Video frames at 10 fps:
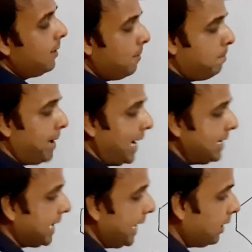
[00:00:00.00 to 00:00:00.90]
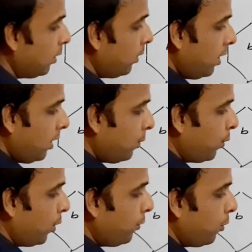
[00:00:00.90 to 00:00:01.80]
bicyclo
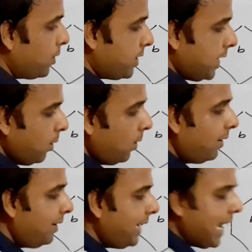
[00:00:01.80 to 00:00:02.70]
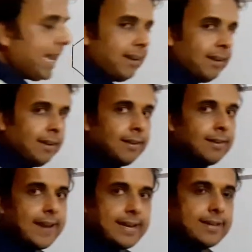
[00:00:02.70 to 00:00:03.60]
4,4,0 decane.
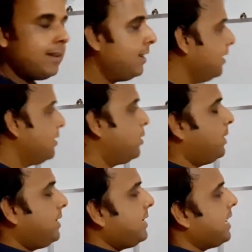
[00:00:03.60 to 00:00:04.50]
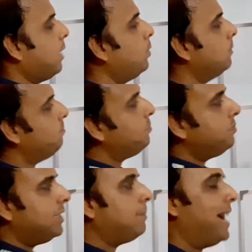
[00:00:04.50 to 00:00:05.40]
Right? So this is how
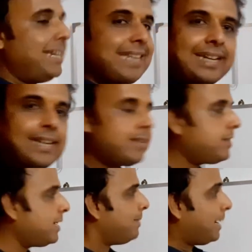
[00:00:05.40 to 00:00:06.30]
the bicyclic system, that